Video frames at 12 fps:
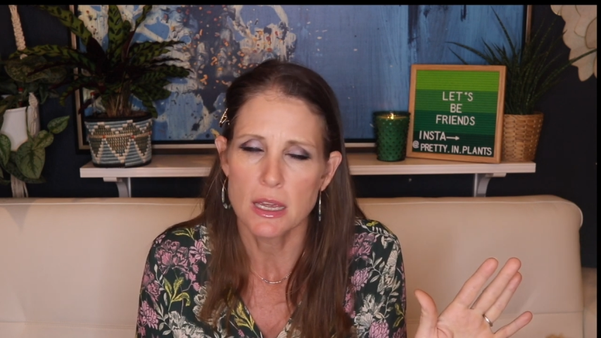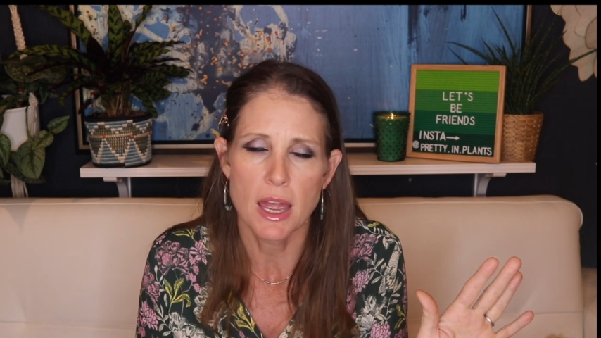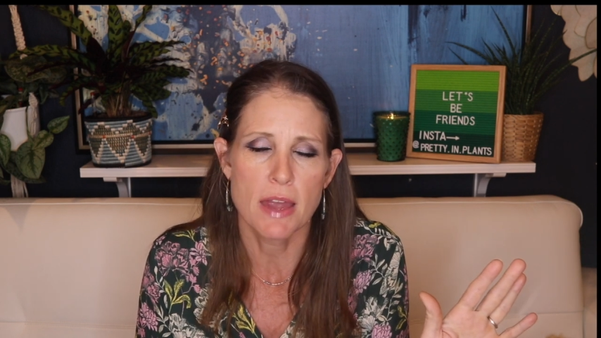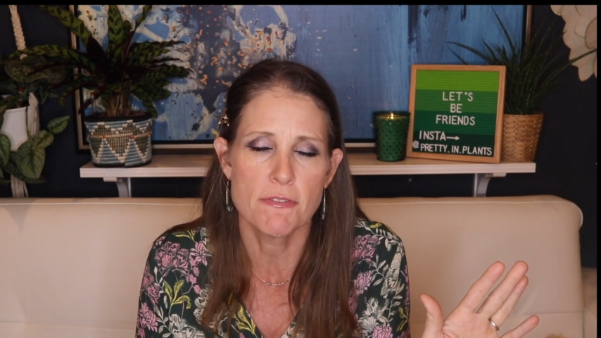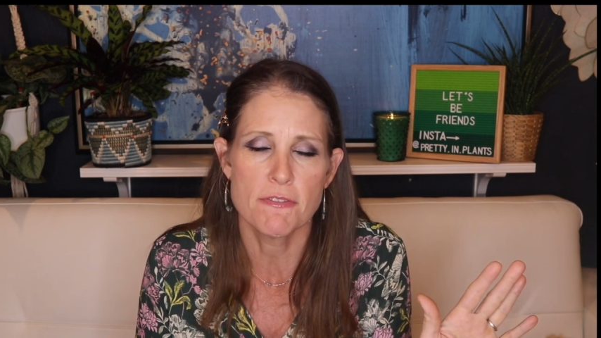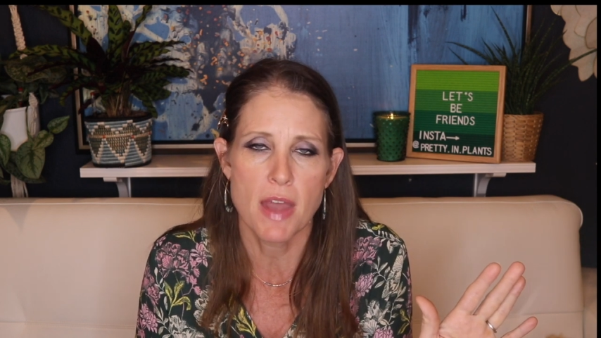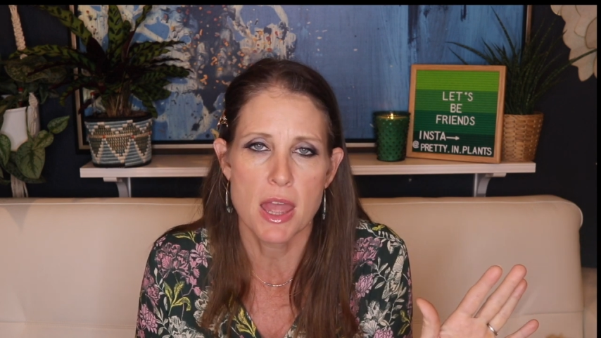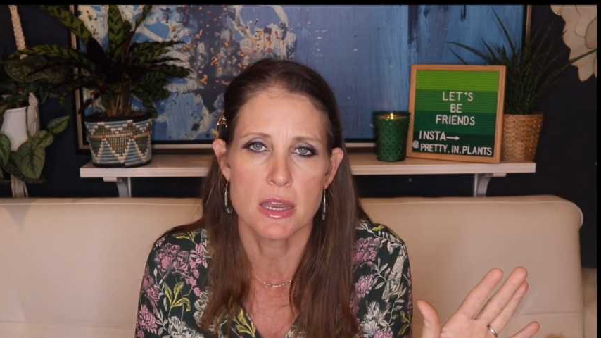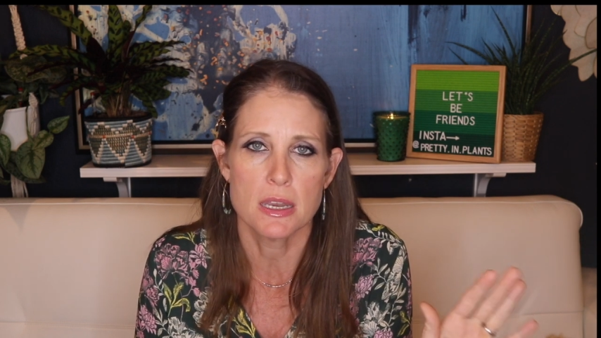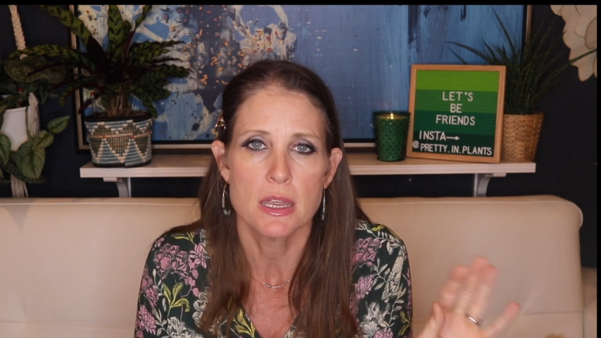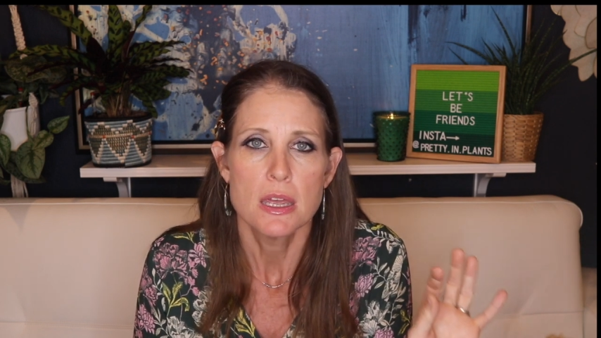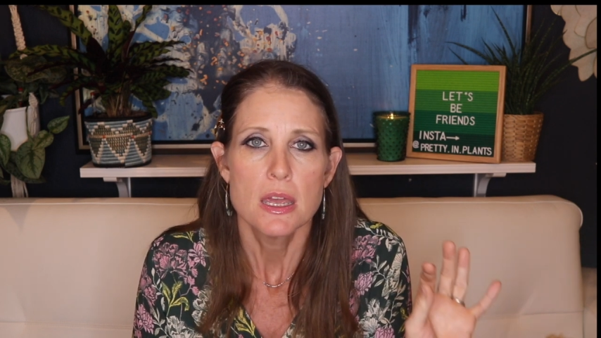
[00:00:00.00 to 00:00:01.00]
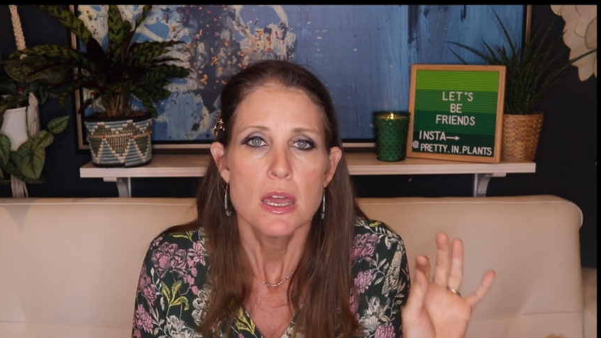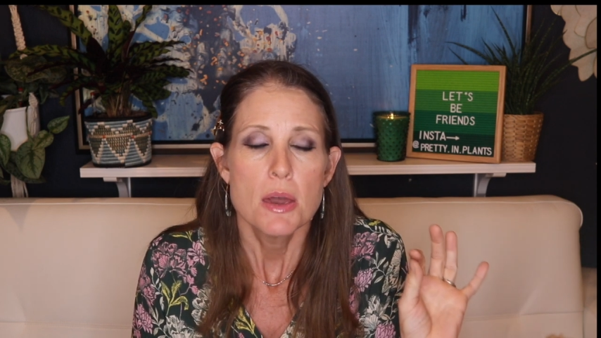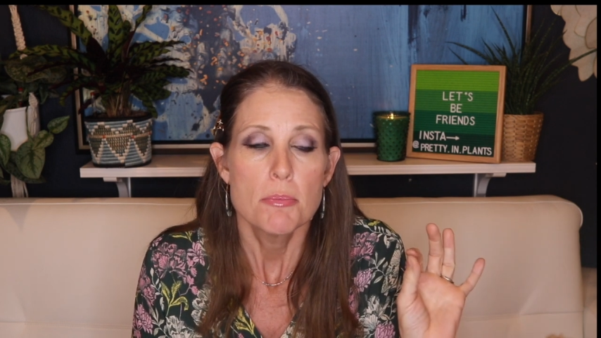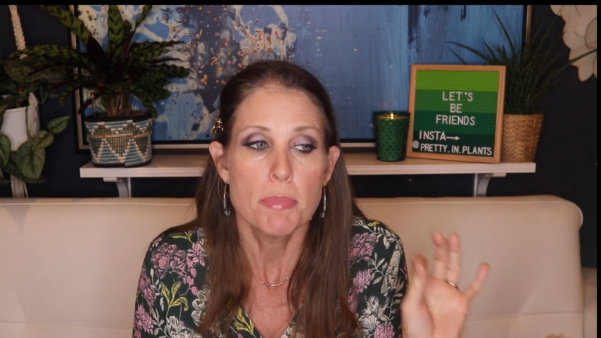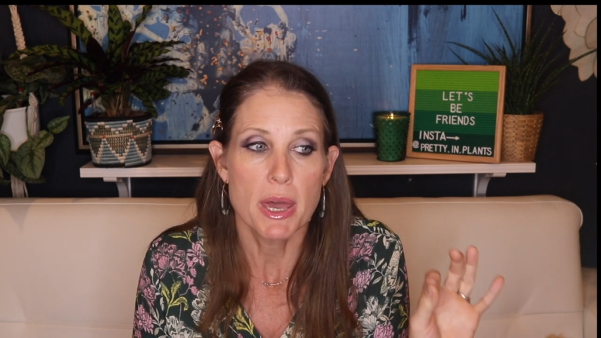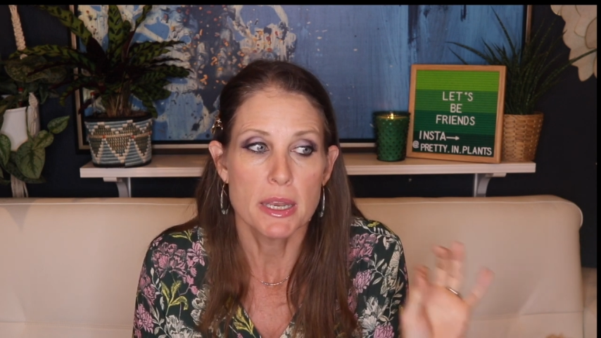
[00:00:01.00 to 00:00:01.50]
have fun.
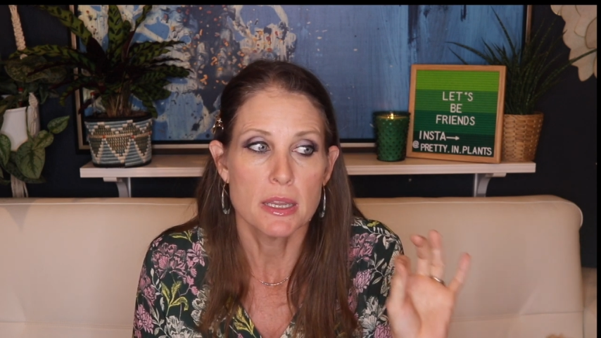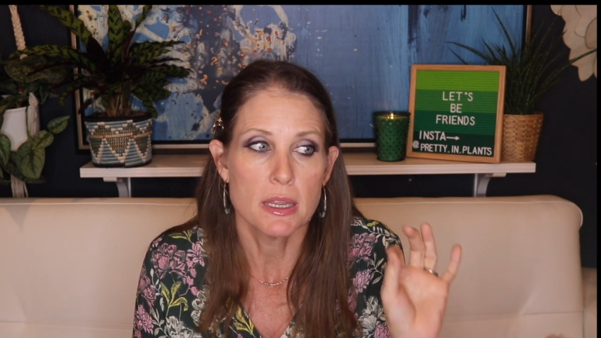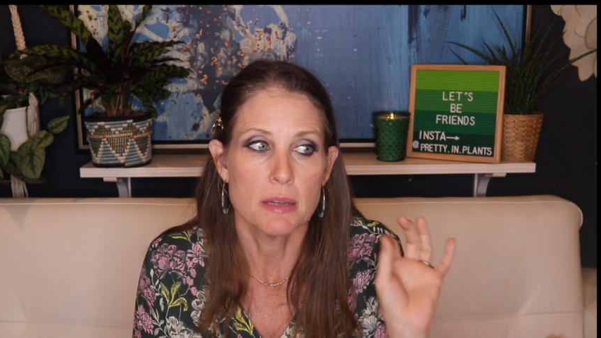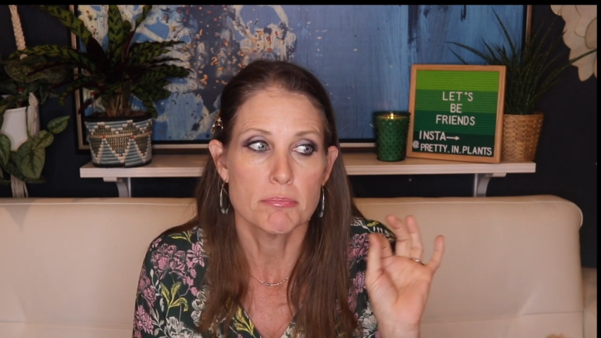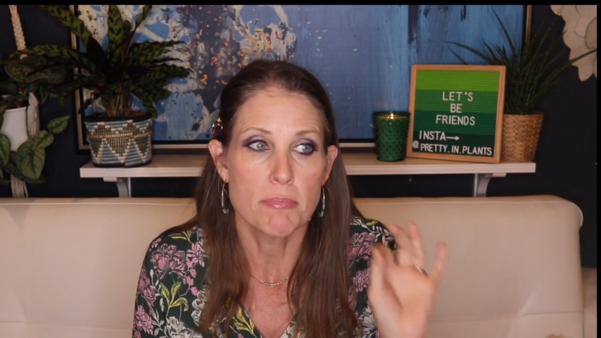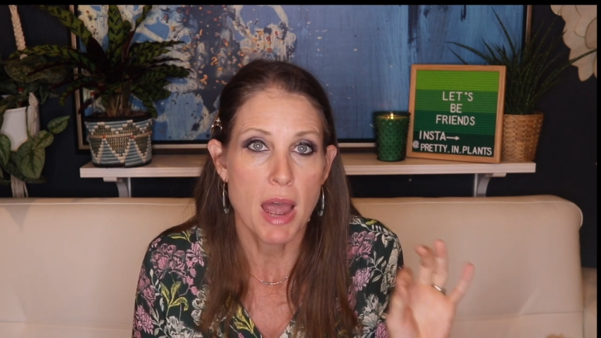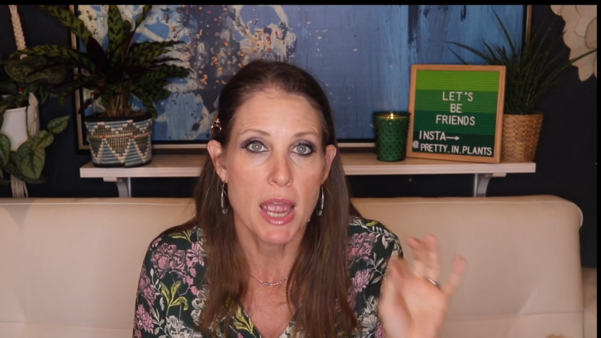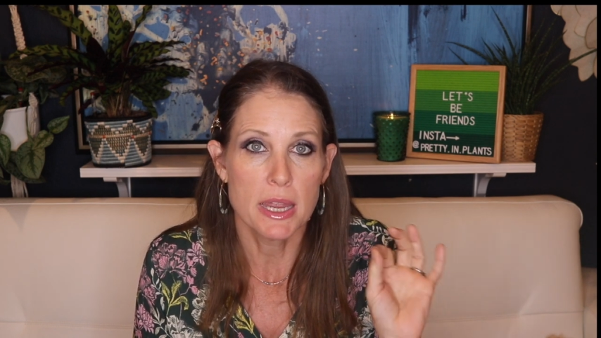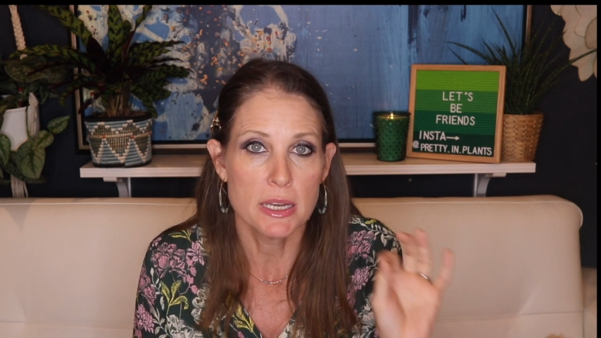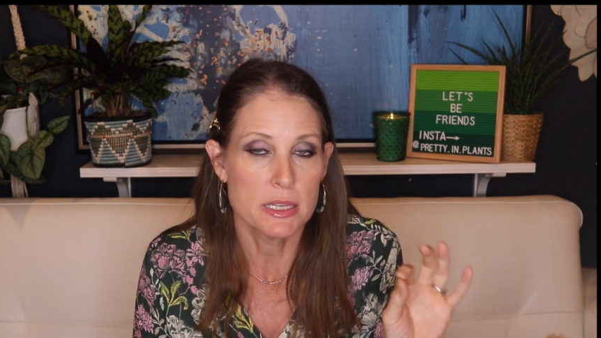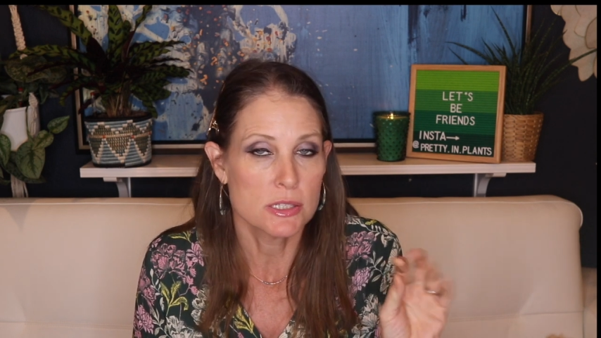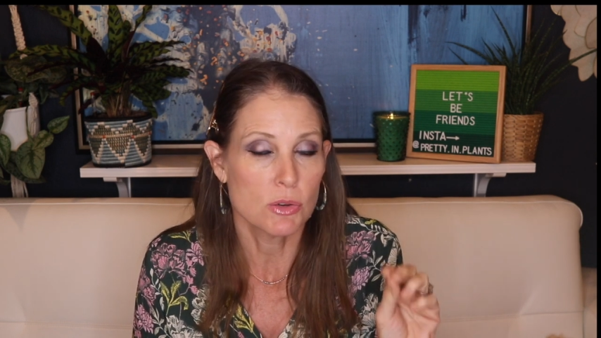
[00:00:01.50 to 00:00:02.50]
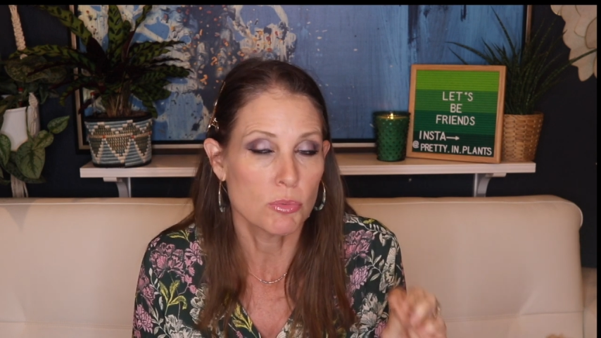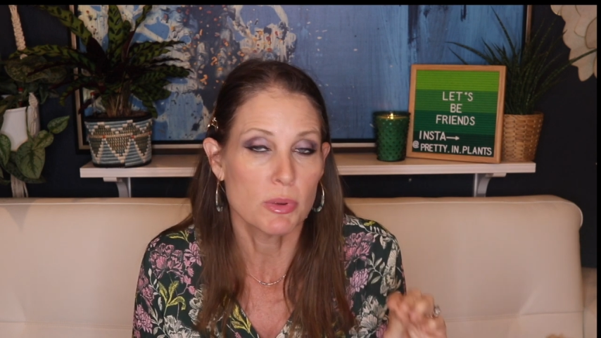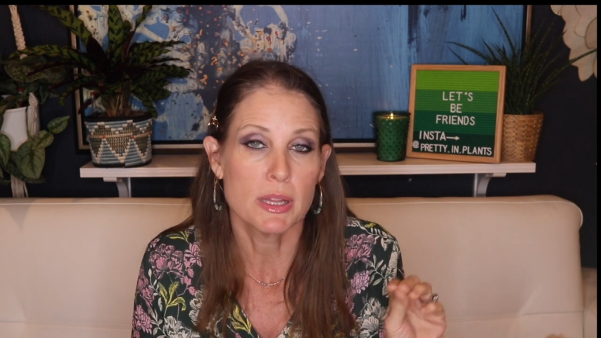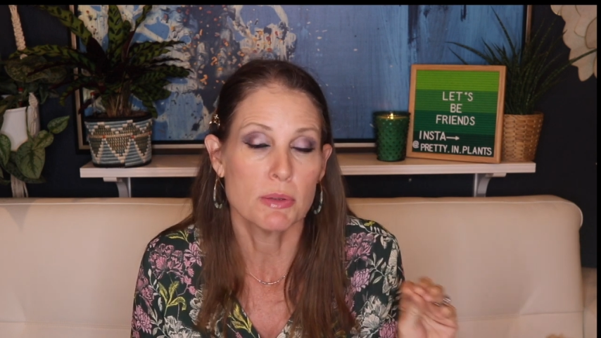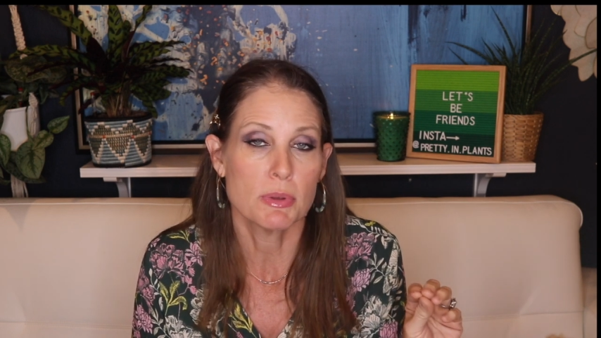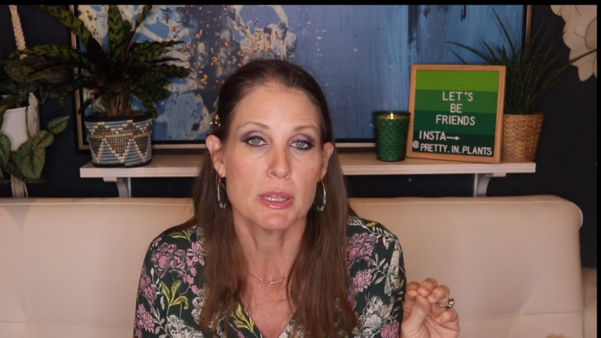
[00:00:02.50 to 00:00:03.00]
But mine is a
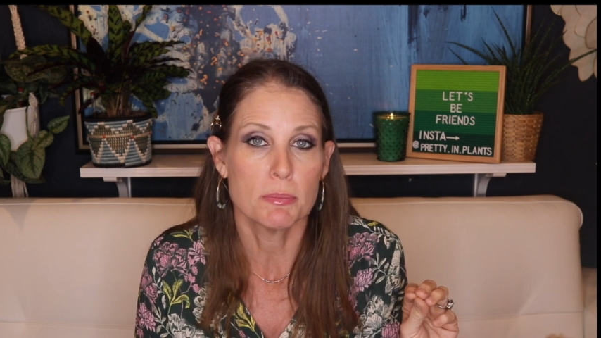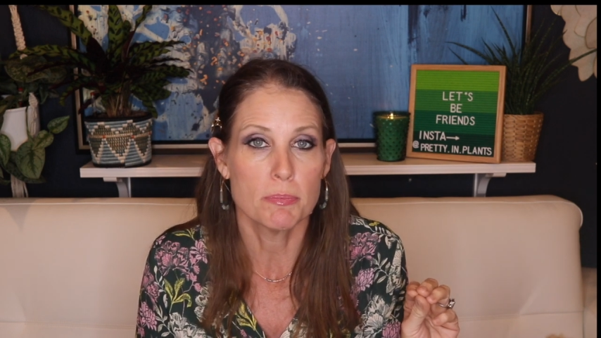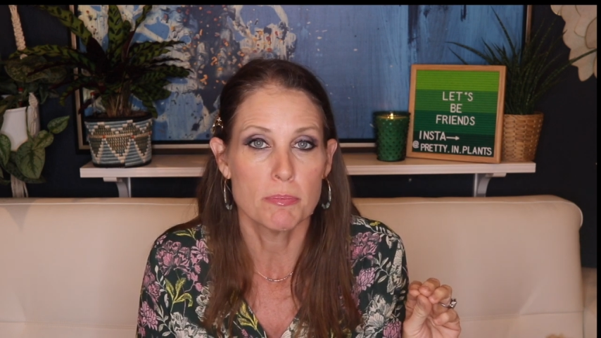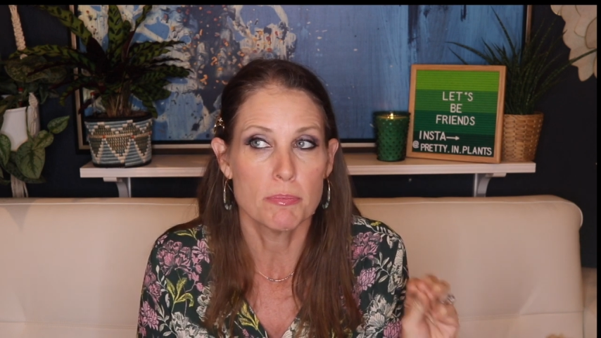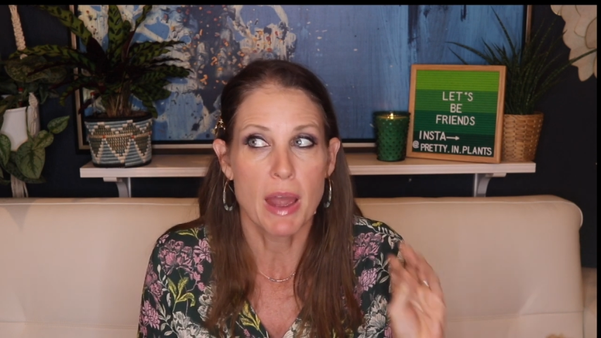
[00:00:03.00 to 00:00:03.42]
really, really,